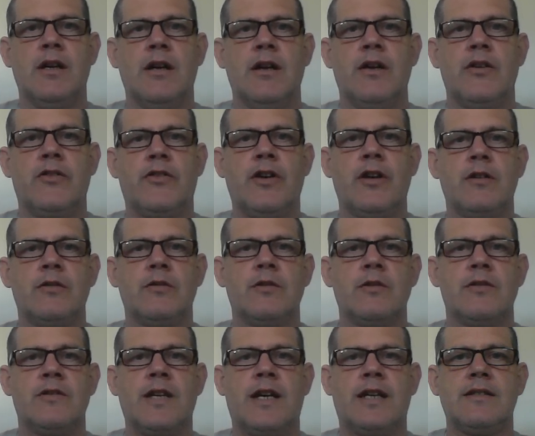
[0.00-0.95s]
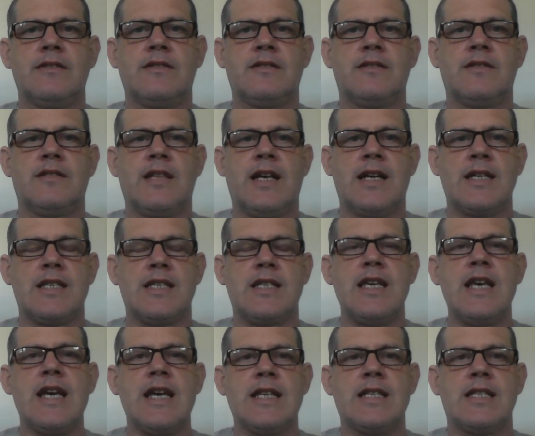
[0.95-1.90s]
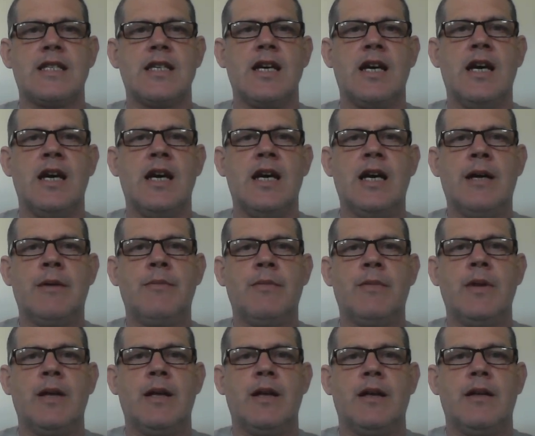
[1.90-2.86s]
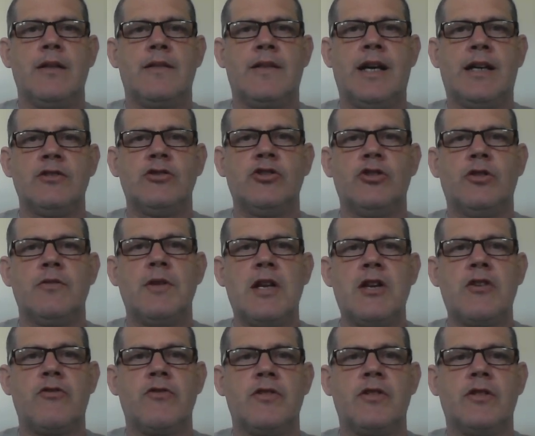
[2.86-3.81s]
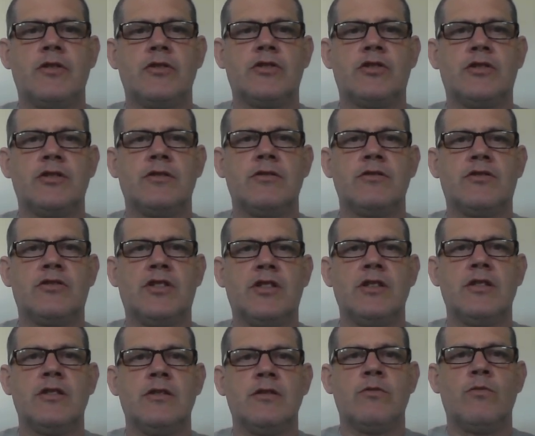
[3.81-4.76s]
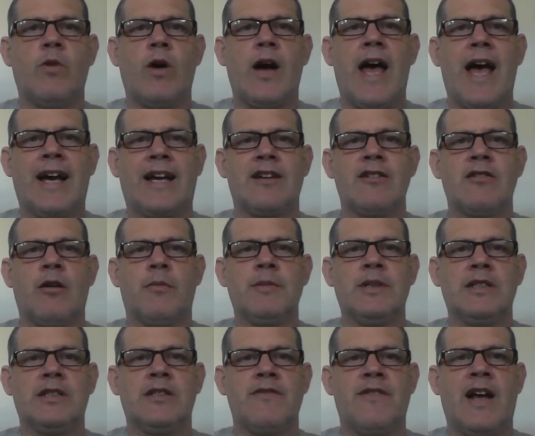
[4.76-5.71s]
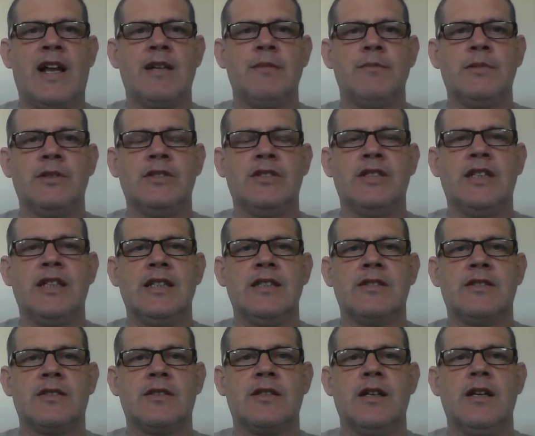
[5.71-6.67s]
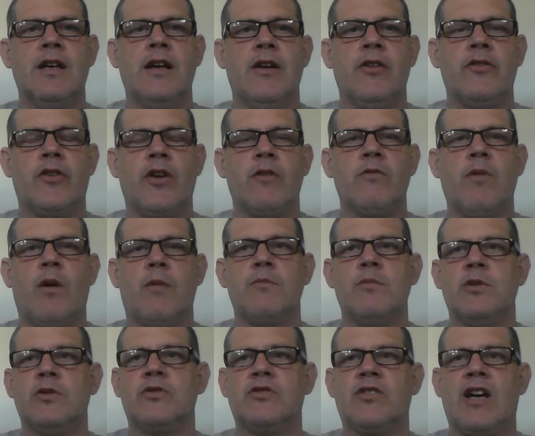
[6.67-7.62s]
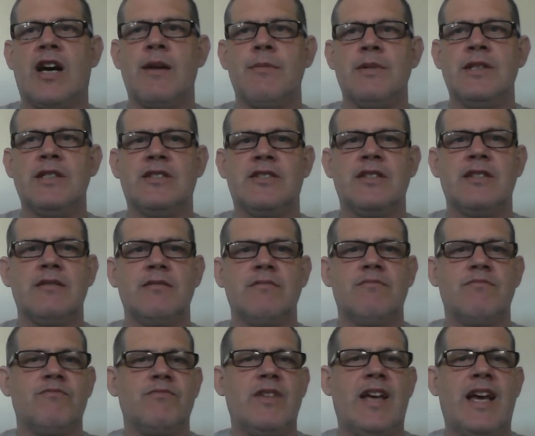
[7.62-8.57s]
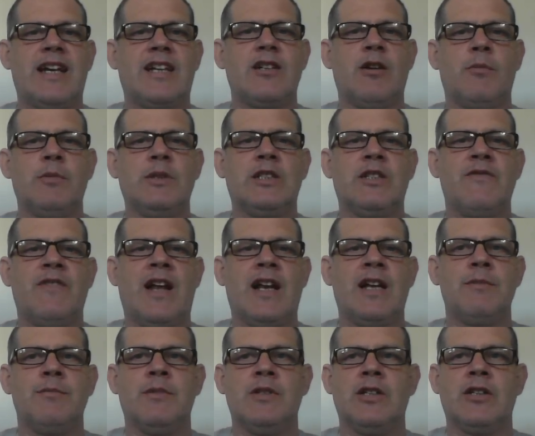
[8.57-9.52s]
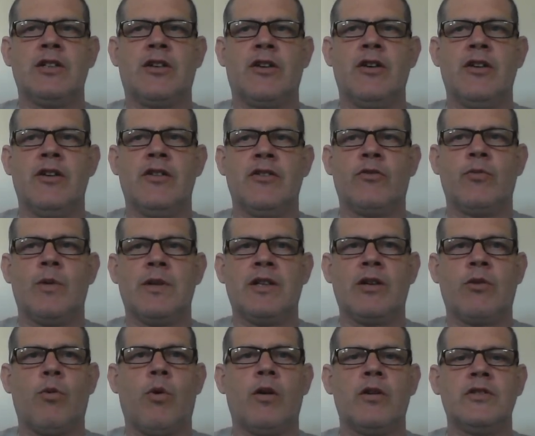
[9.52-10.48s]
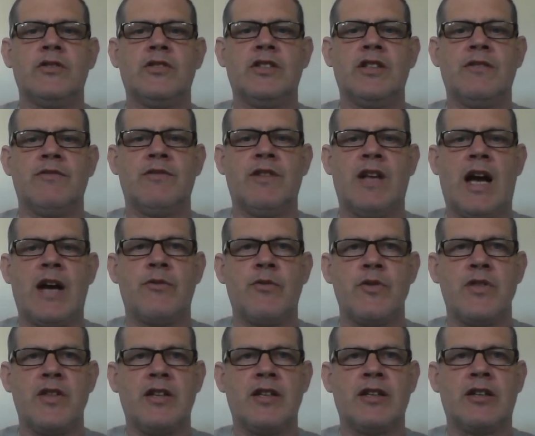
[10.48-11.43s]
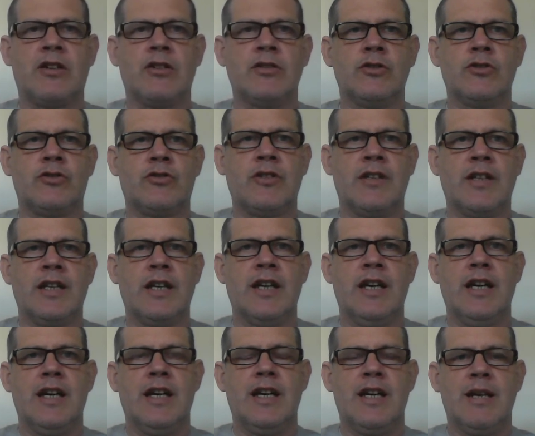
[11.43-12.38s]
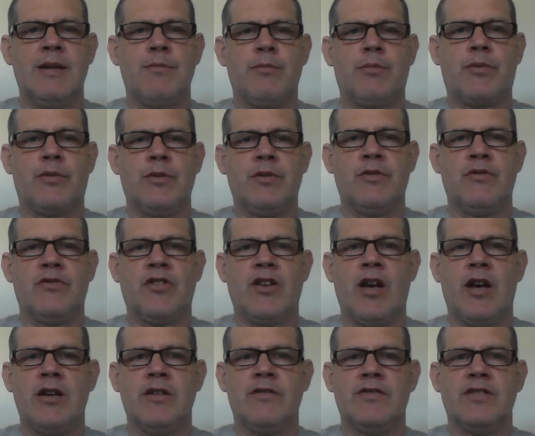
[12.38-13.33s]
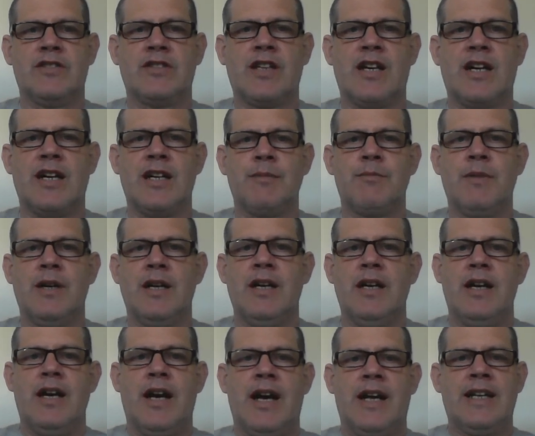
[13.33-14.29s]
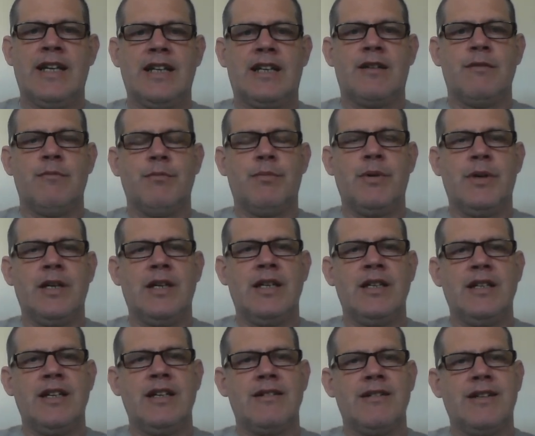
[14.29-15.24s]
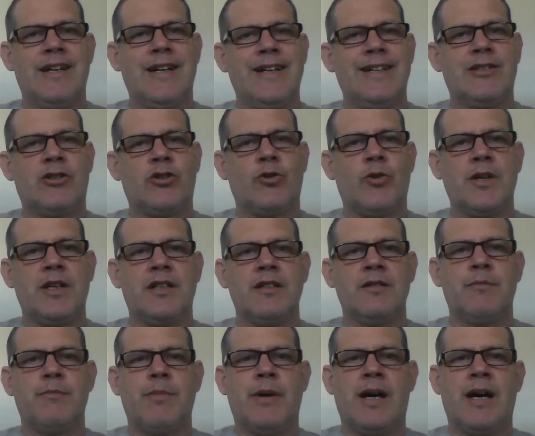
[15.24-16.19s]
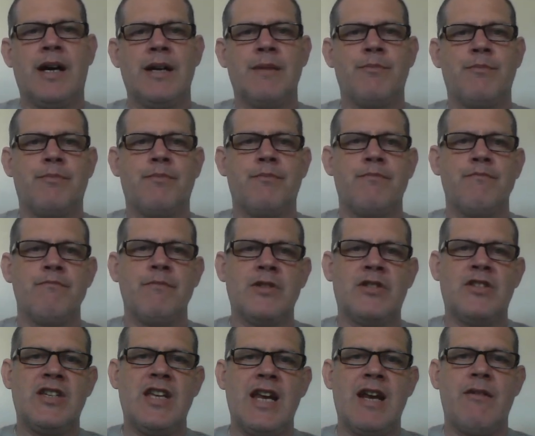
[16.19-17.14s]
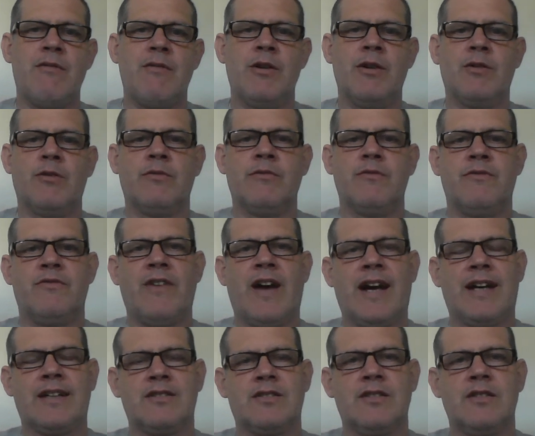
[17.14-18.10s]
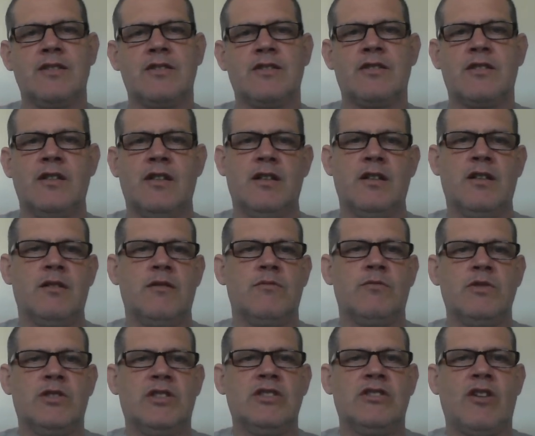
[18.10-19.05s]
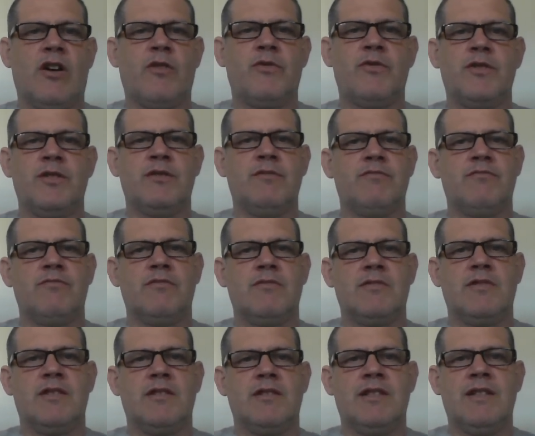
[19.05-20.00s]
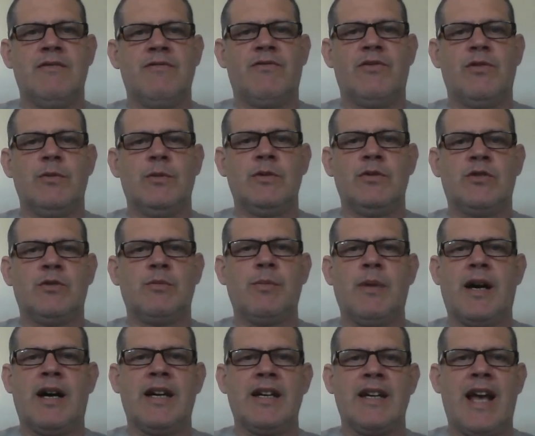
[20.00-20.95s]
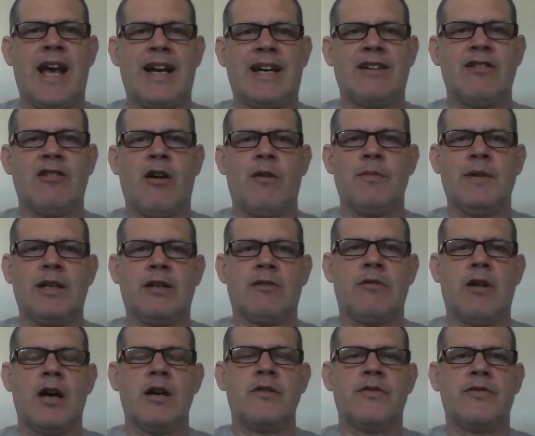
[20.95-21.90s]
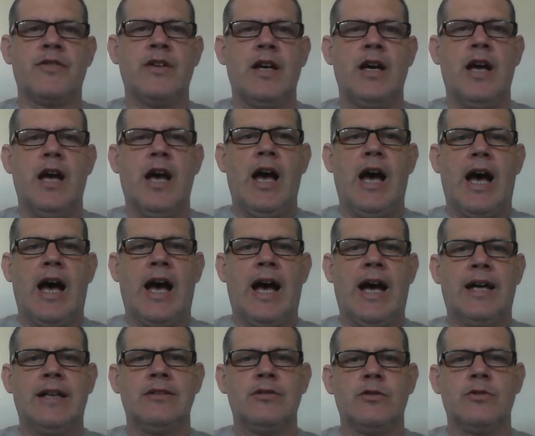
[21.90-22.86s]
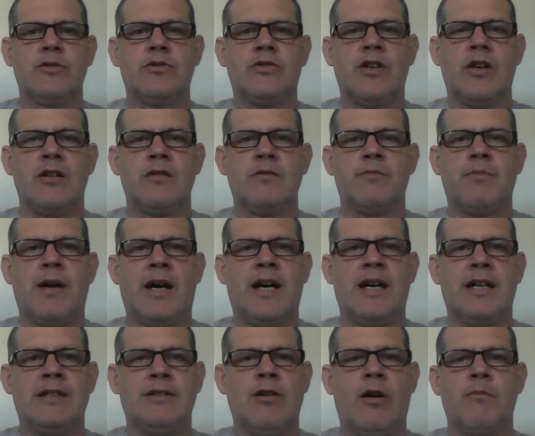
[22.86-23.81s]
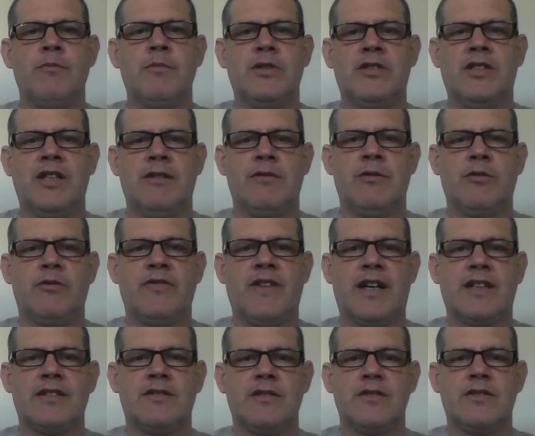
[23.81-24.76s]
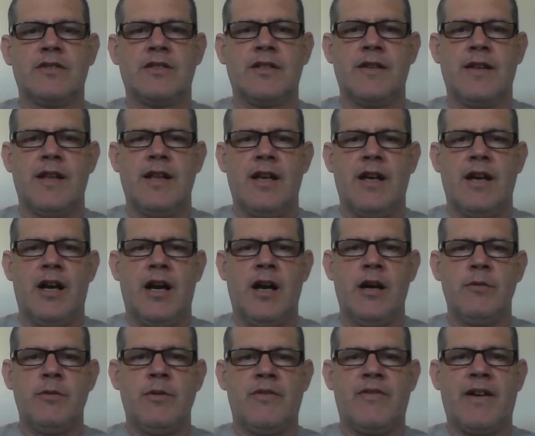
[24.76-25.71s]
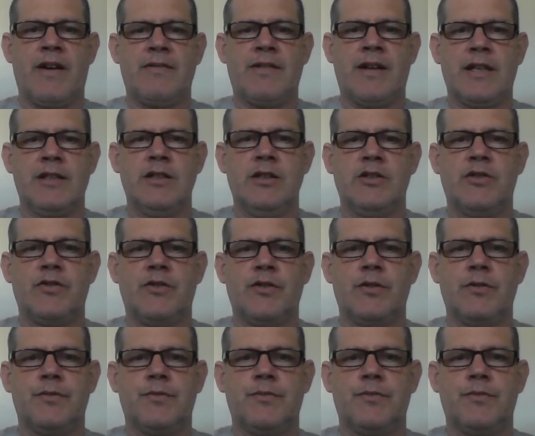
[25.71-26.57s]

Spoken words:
So that's it. That's your introduction to what economic development is. So one more time, economic development occurs when the quality of life within a country improves over time, and it can be triggered by material factors, which is often influenced by economic growth, and also by non-material factors. I hope you found that useful.